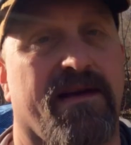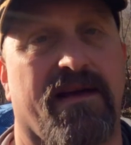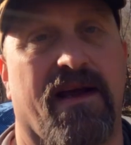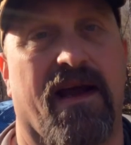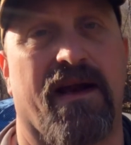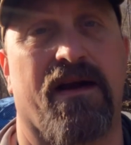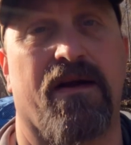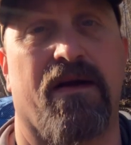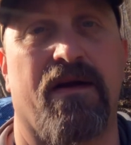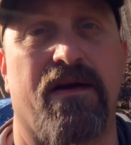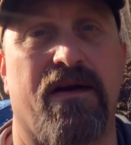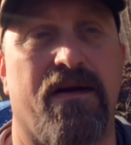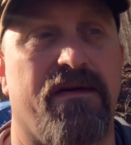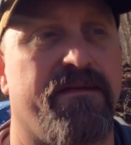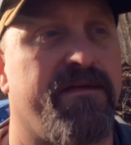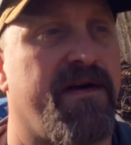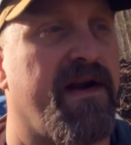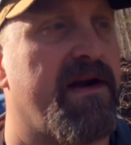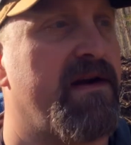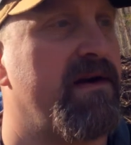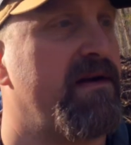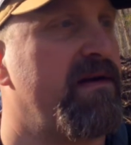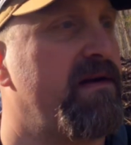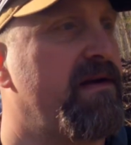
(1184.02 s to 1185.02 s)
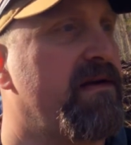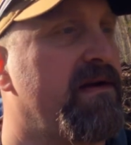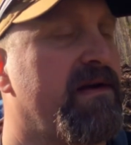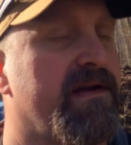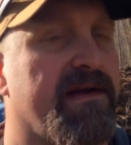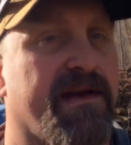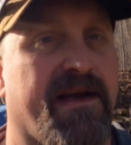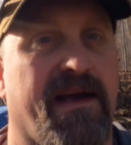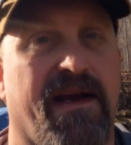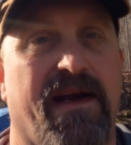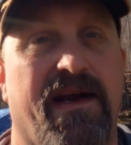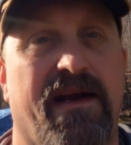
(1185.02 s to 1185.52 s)
Head on over there,
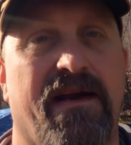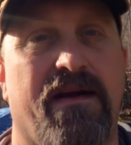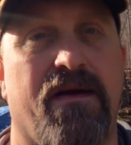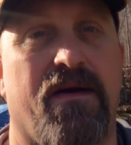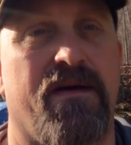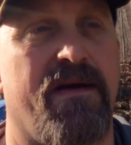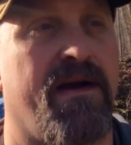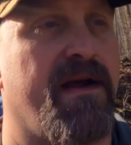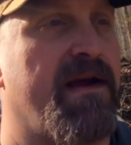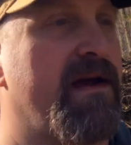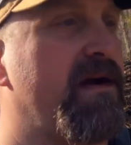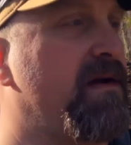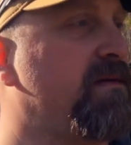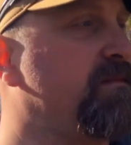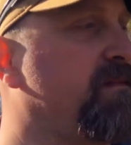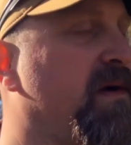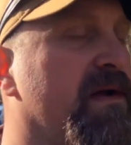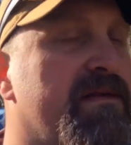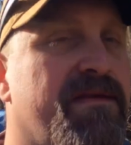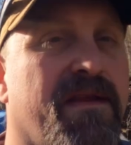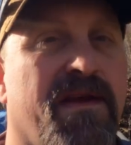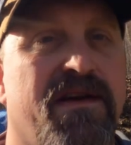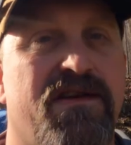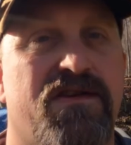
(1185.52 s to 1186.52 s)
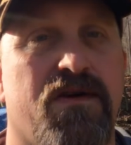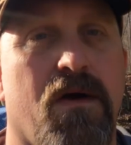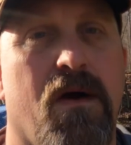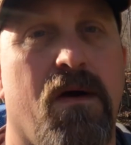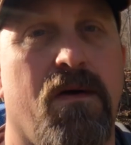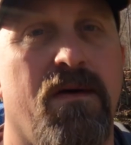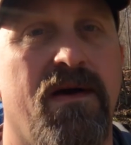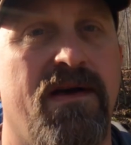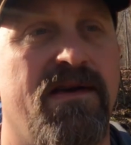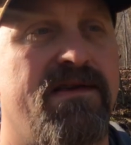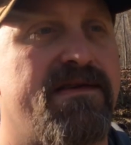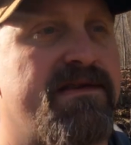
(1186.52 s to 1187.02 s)
get in on monthly
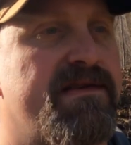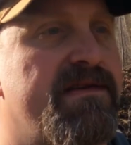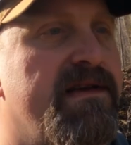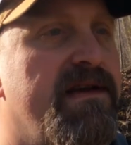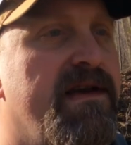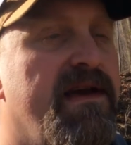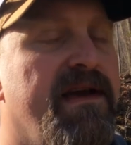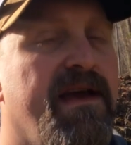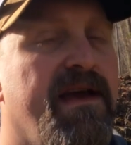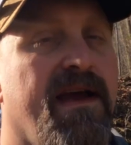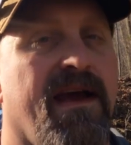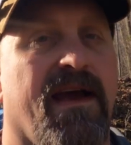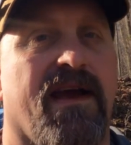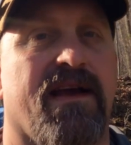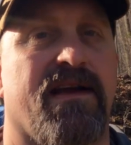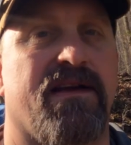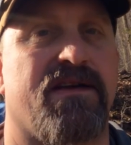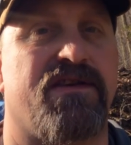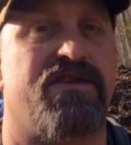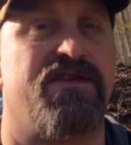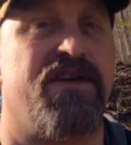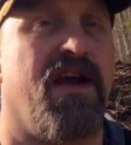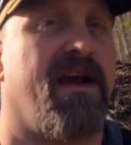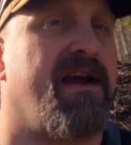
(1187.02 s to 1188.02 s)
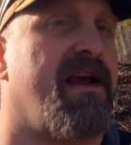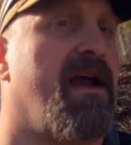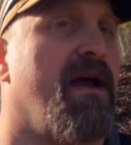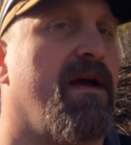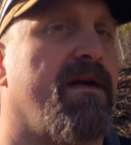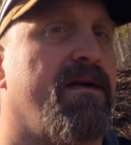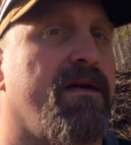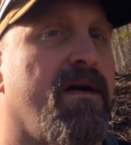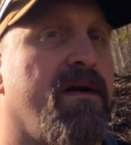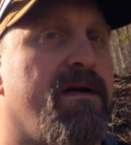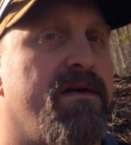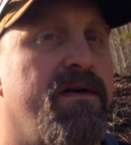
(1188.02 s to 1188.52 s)
drawings, and check
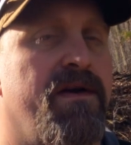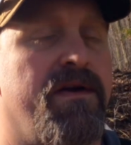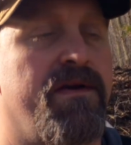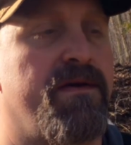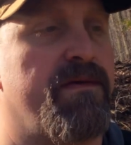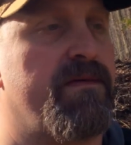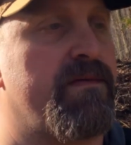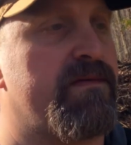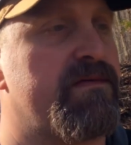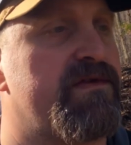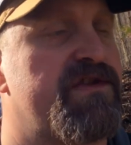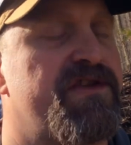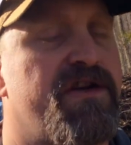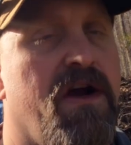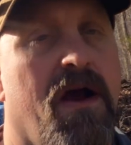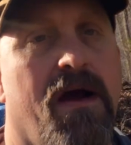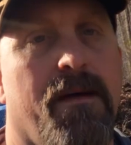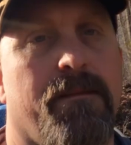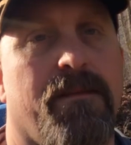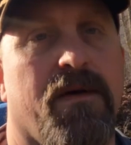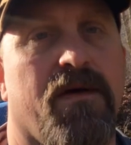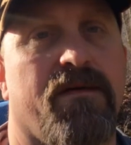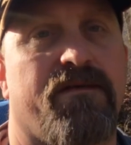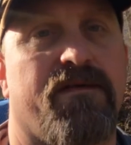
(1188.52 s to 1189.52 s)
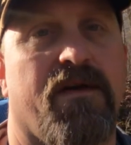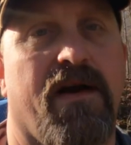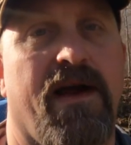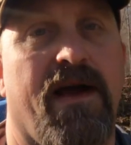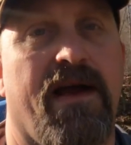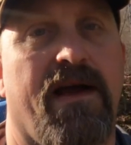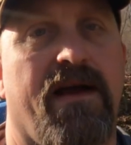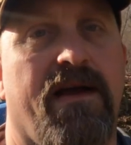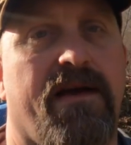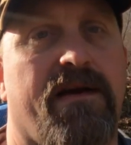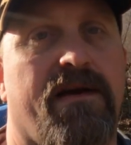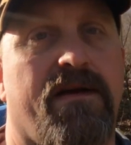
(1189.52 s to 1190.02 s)
out our new shop over
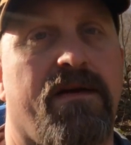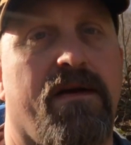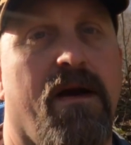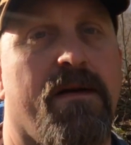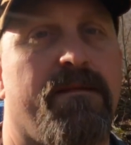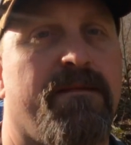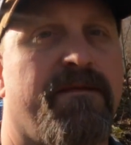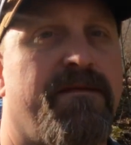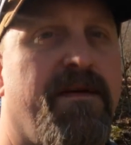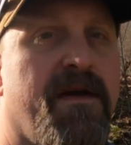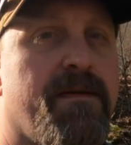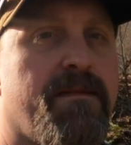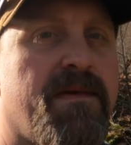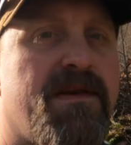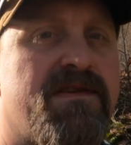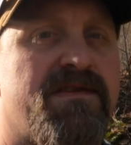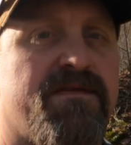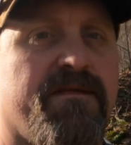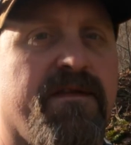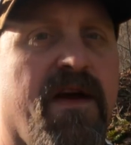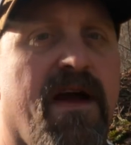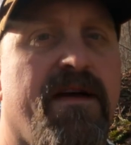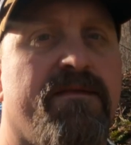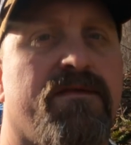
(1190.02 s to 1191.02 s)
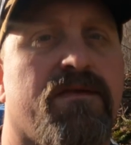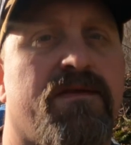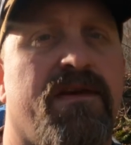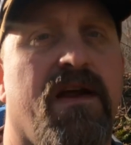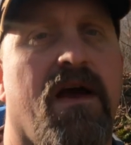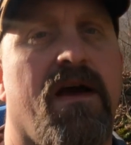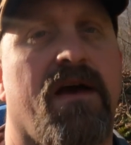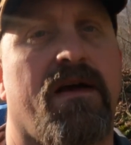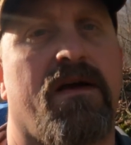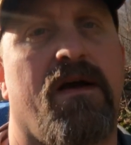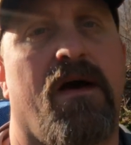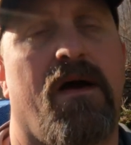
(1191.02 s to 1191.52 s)
at
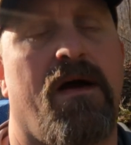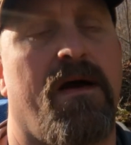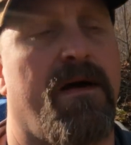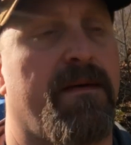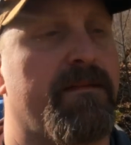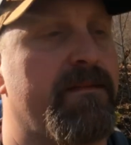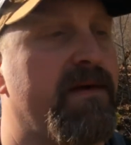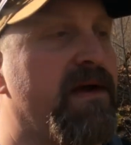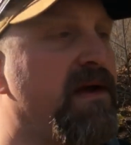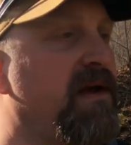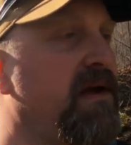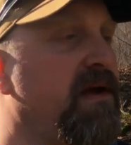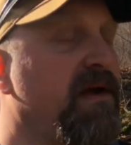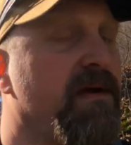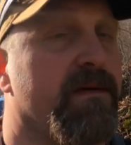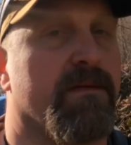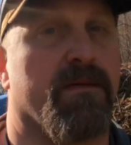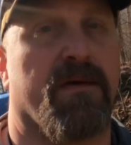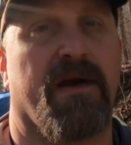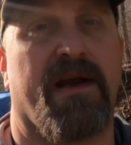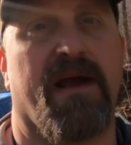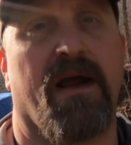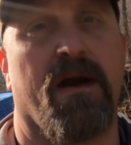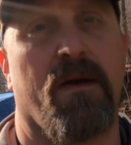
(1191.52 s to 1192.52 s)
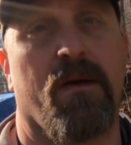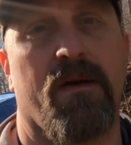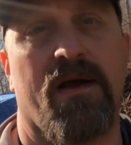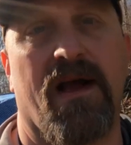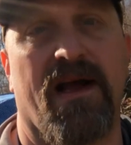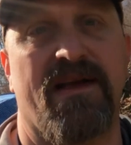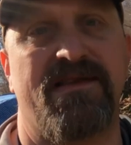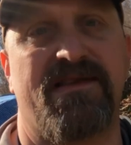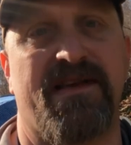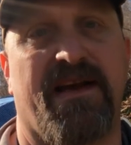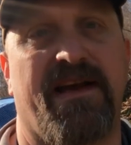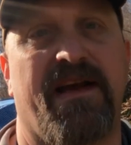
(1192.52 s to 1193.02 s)
commonfamilysurvival.com. We got all
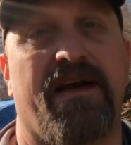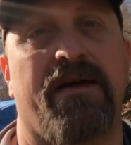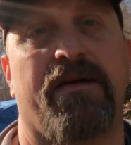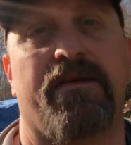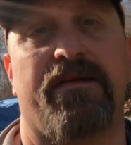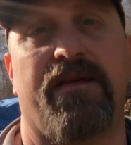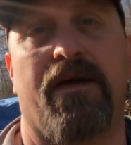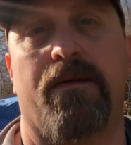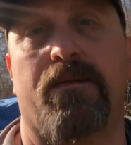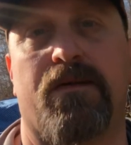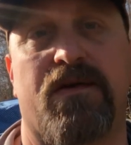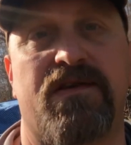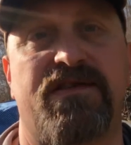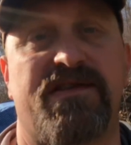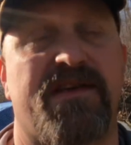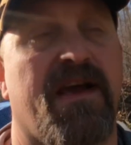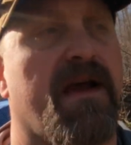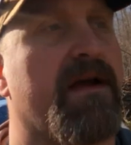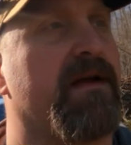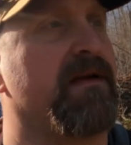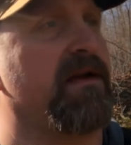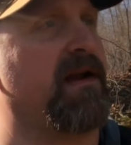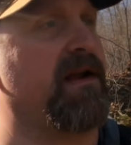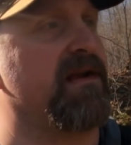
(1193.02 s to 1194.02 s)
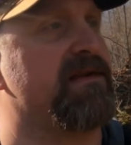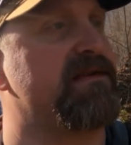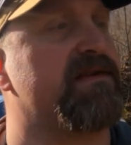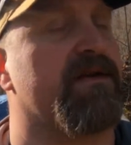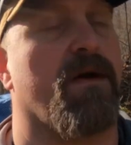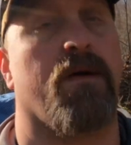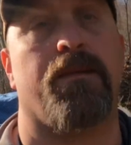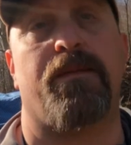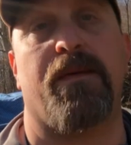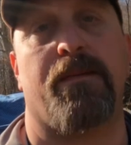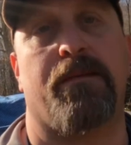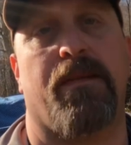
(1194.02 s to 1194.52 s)
kinds of gear that we're selling. It's
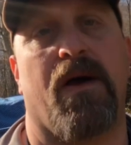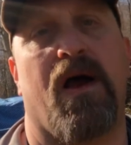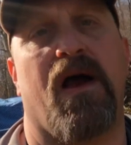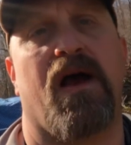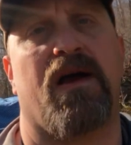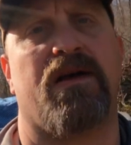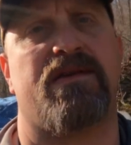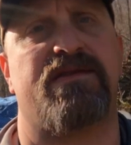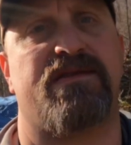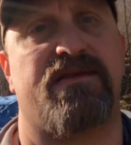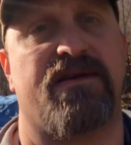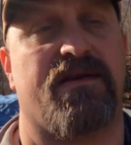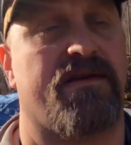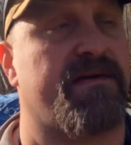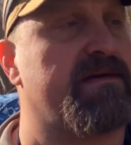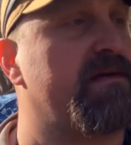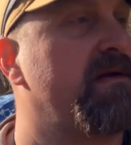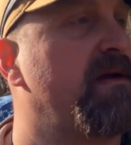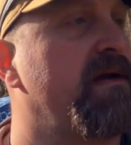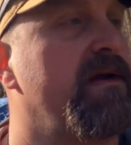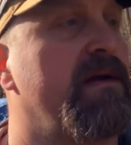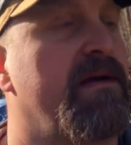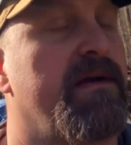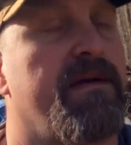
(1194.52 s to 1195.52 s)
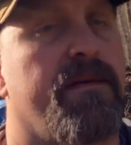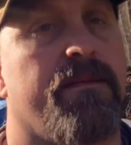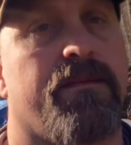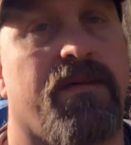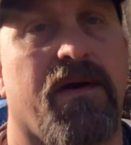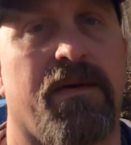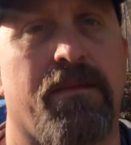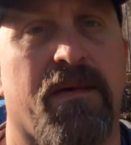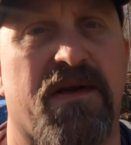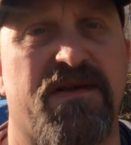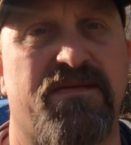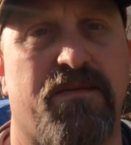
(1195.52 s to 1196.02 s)
open box and
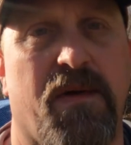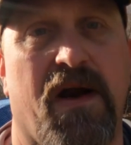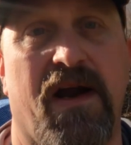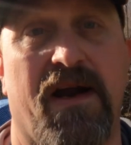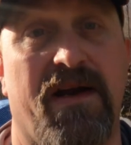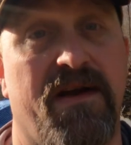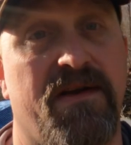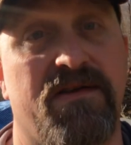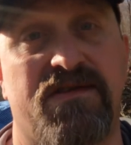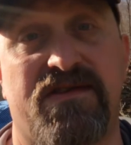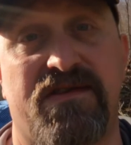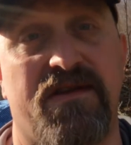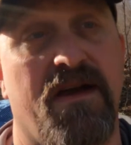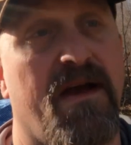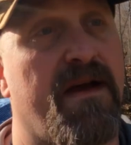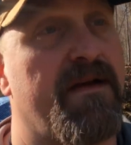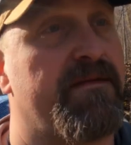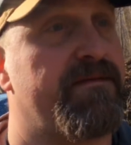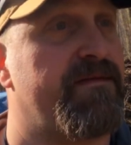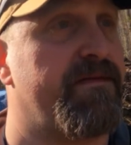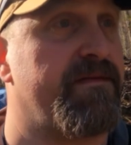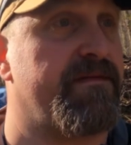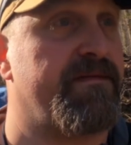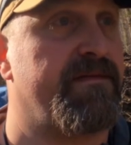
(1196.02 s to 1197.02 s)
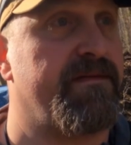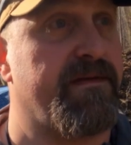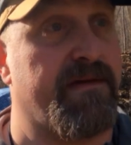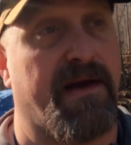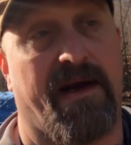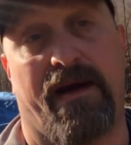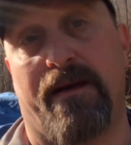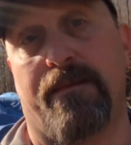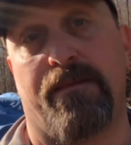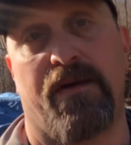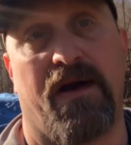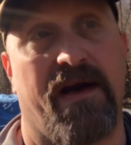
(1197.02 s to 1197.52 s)
pretty much brand new stuff,
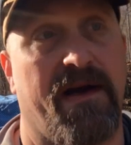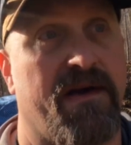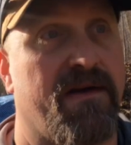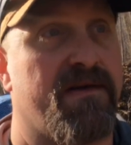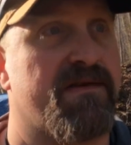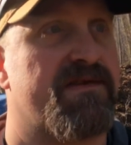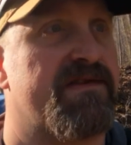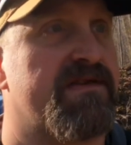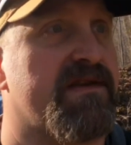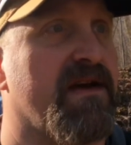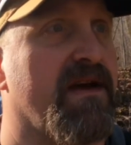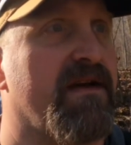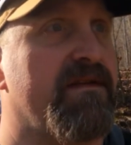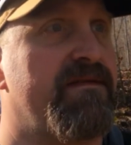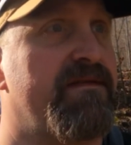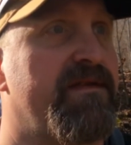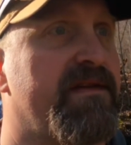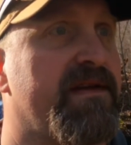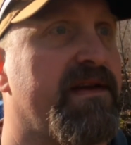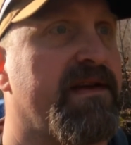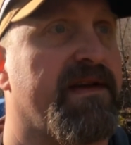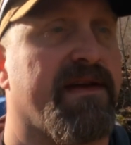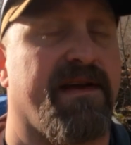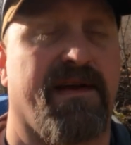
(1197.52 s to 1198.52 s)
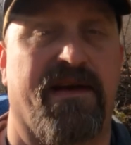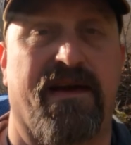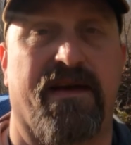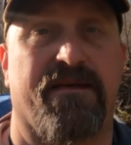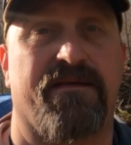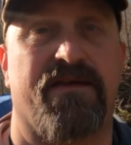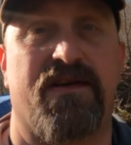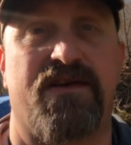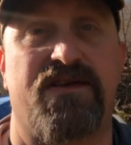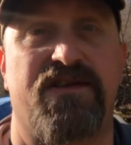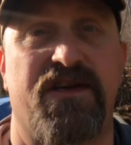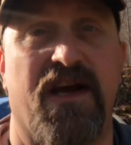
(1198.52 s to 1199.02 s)
and brand new stuff. Give
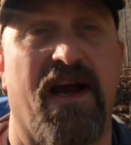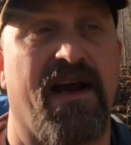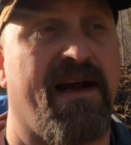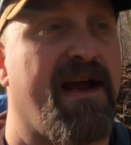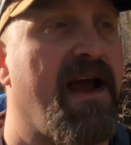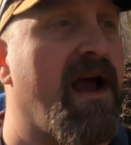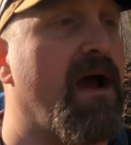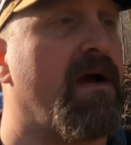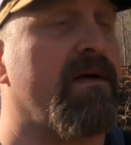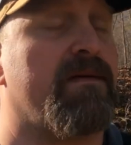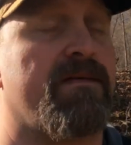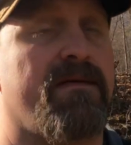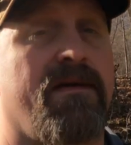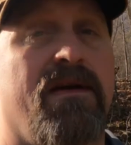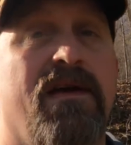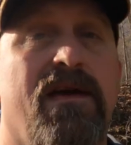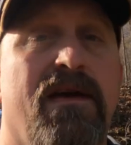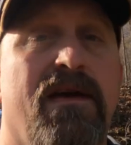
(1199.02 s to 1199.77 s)
it a check out.